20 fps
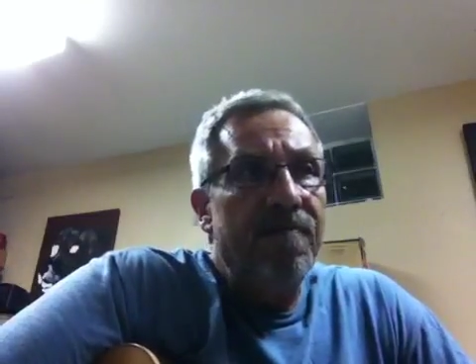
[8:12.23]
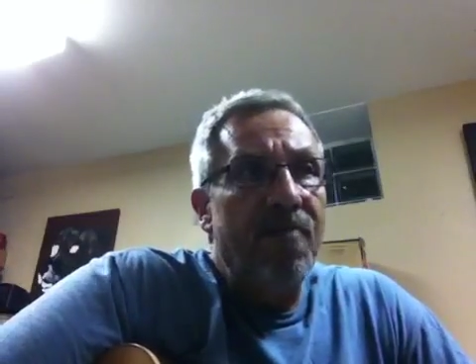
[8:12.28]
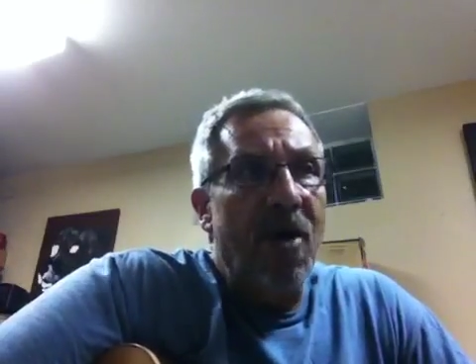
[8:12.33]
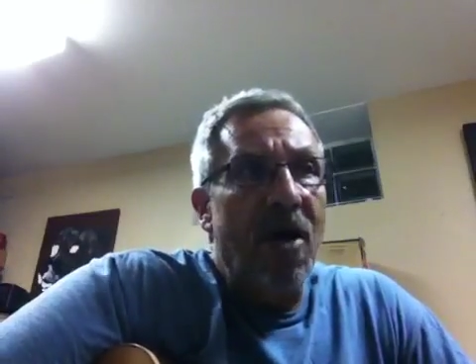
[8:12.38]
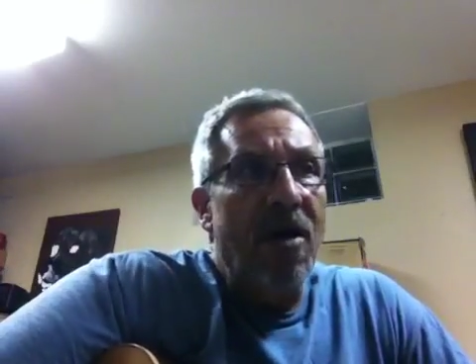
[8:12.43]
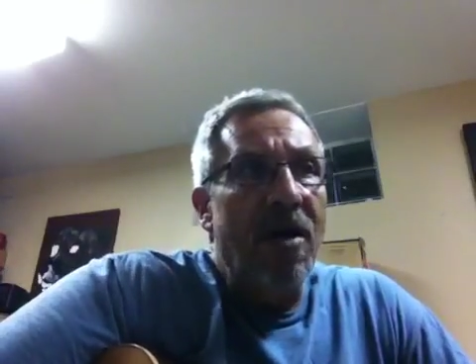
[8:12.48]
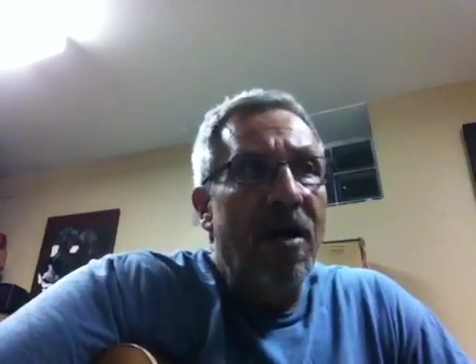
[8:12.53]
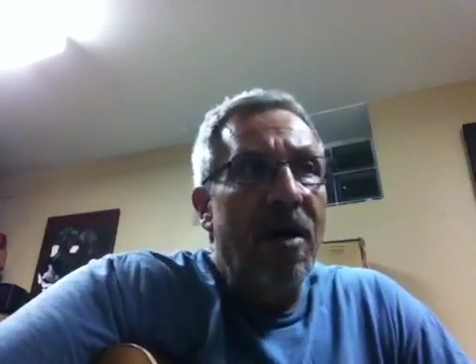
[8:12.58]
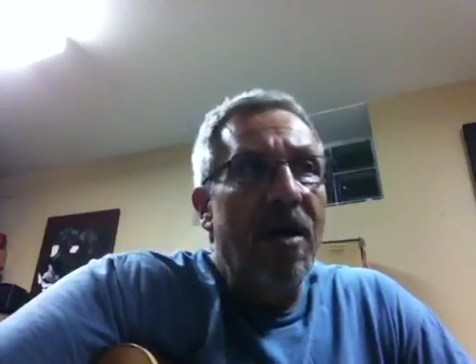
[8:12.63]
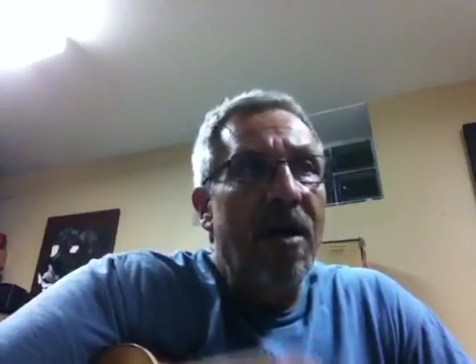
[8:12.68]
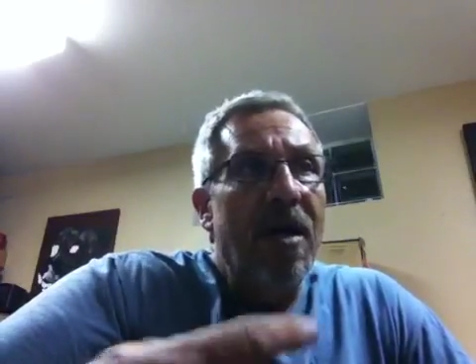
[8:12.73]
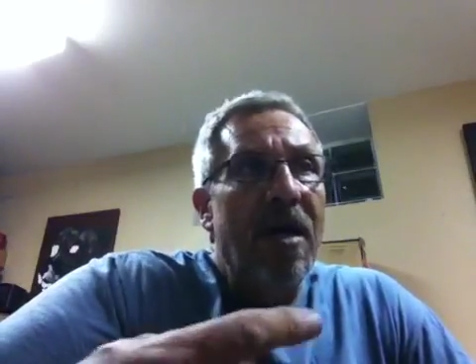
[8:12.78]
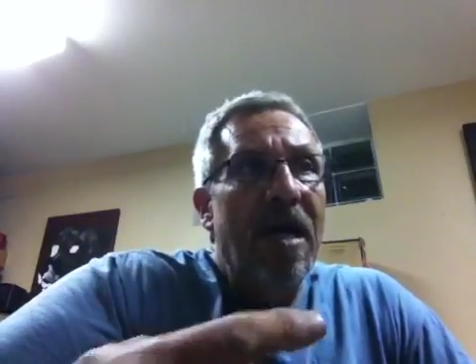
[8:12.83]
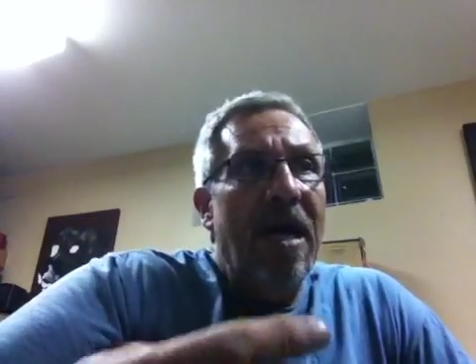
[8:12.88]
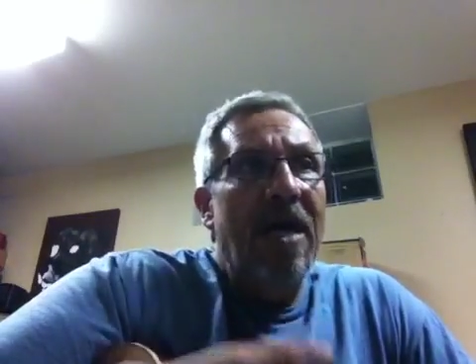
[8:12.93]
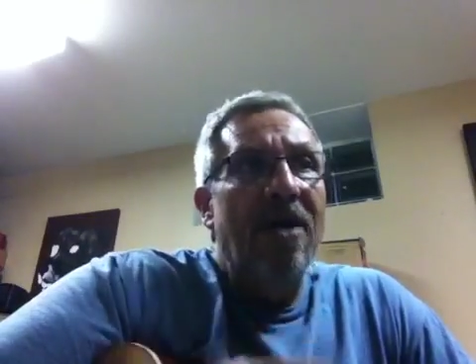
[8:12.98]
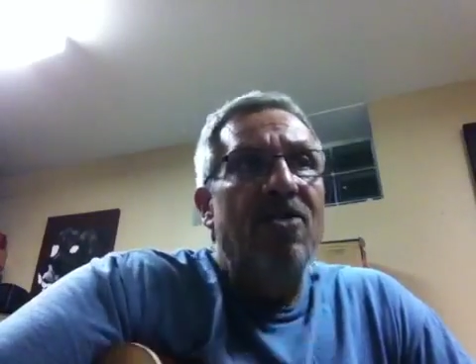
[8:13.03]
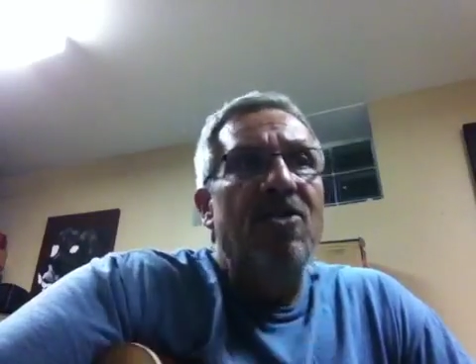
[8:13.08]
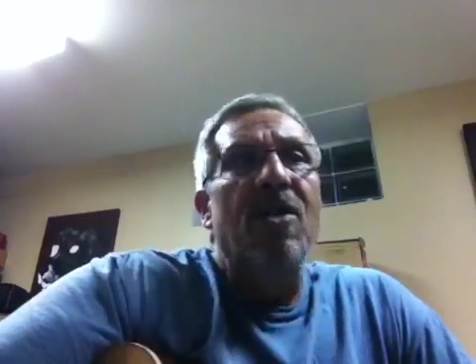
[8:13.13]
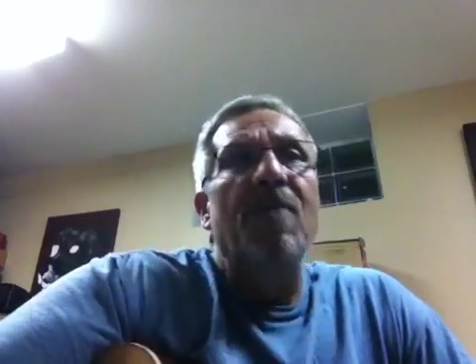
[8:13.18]
but
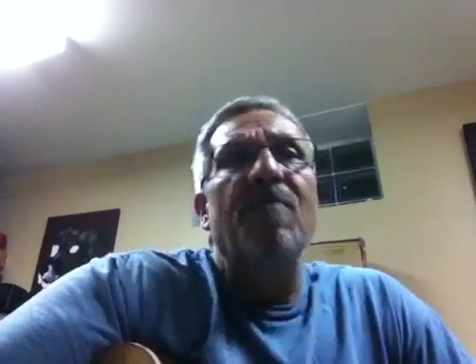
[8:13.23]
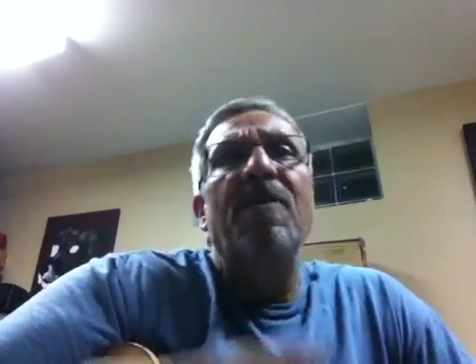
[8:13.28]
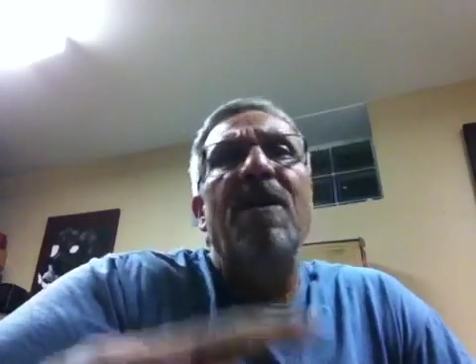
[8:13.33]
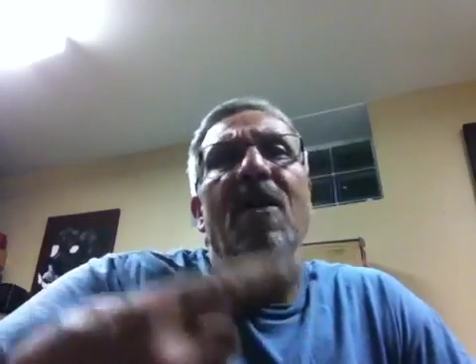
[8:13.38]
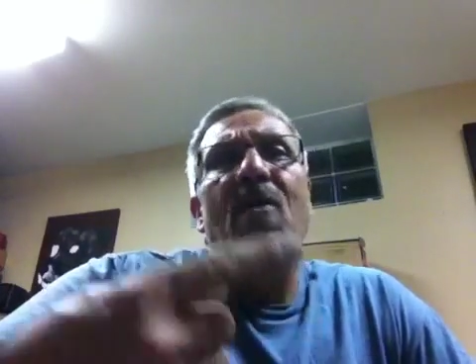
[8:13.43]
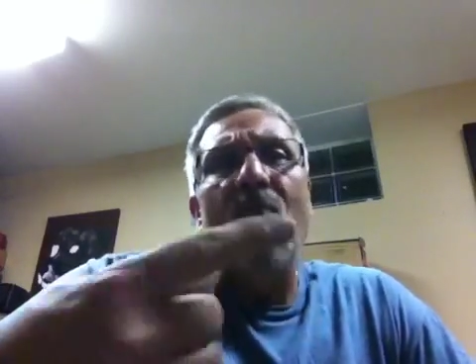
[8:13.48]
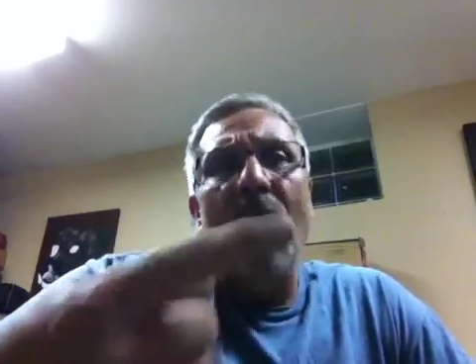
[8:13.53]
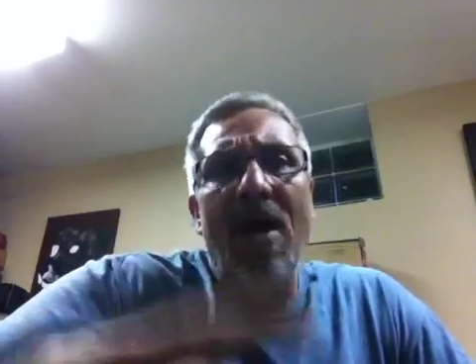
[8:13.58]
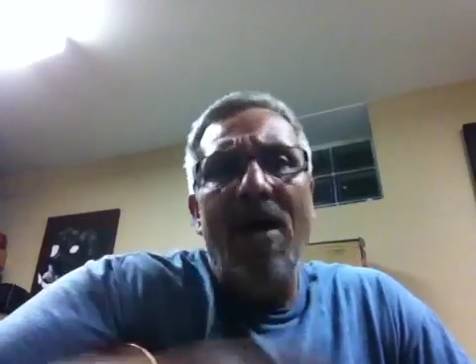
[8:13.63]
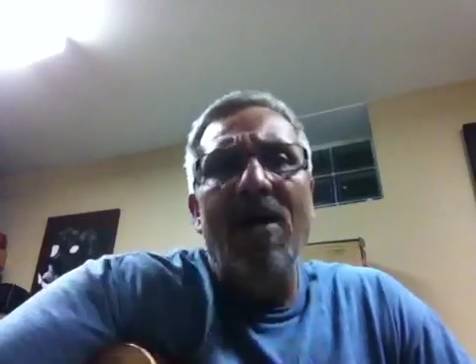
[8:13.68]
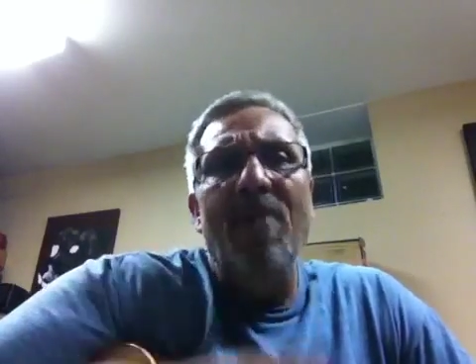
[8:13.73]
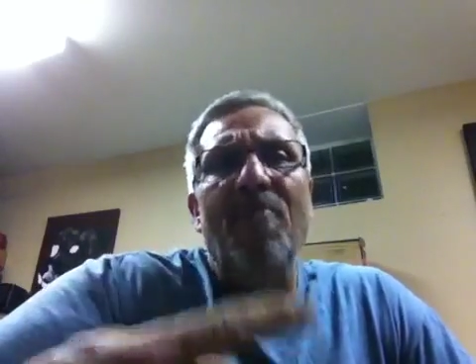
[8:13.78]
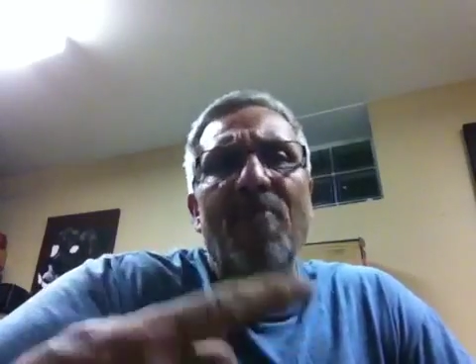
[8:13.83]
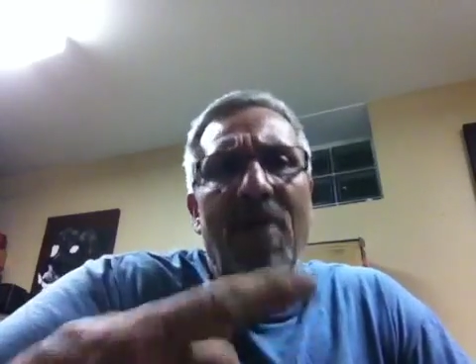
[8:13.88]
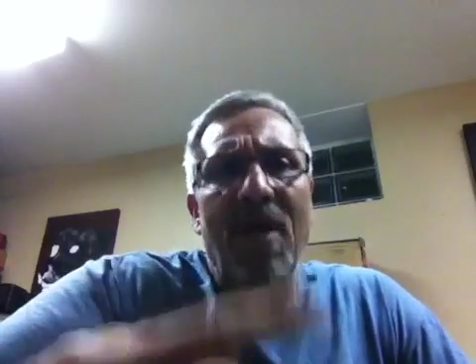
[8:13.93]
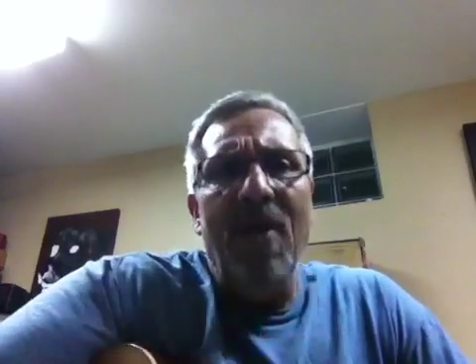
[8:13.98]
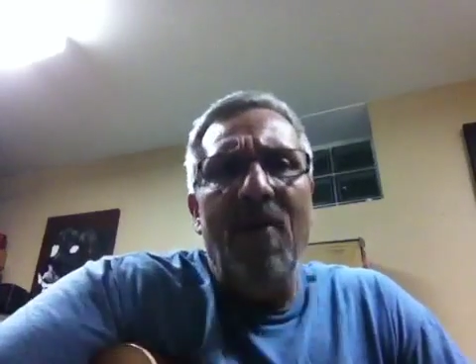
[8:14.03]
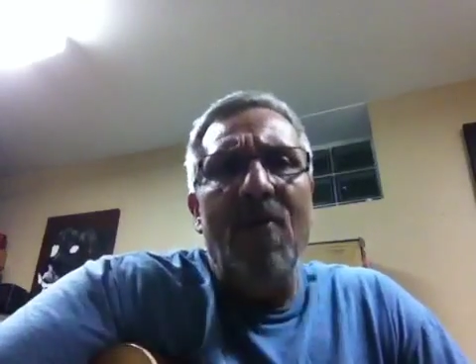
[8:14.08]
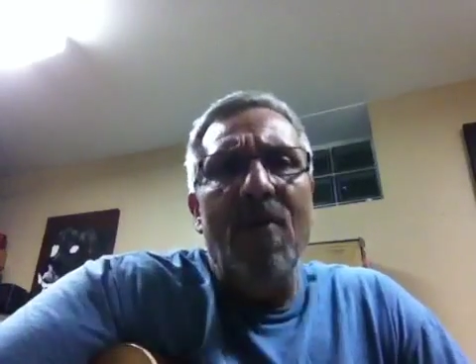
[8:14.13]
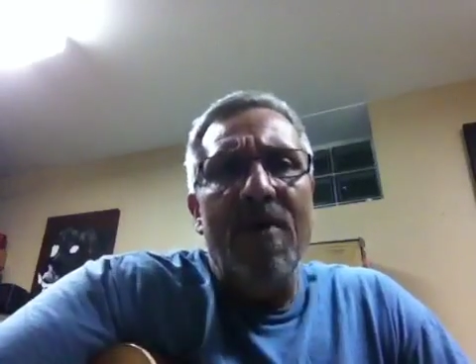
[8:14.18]
it's something I want you to
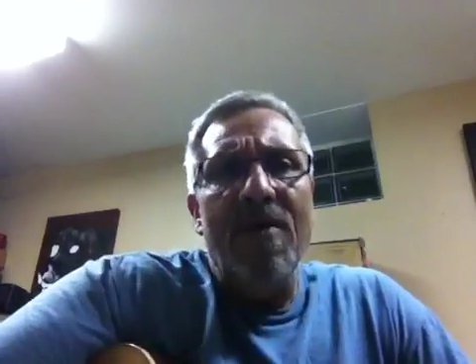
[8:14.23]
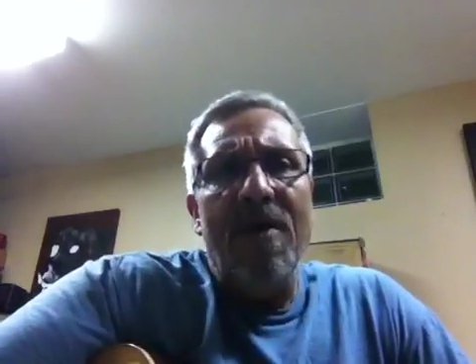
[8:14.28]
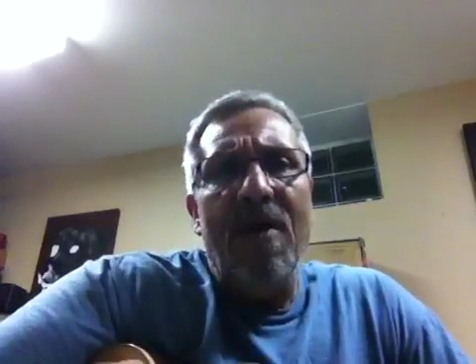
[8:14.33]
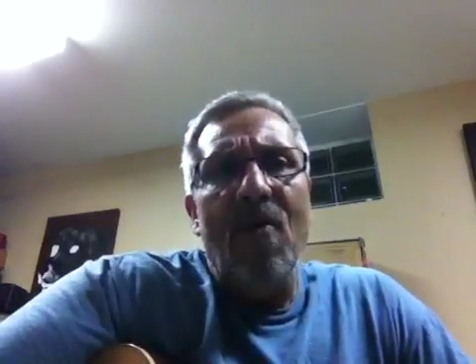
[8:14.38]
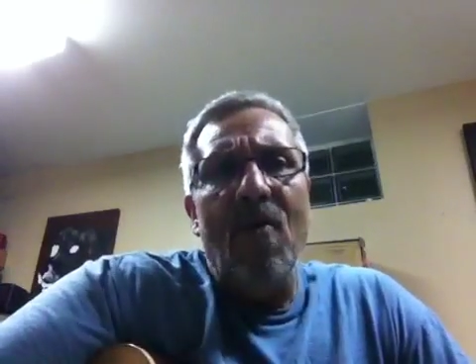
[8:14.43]
play with.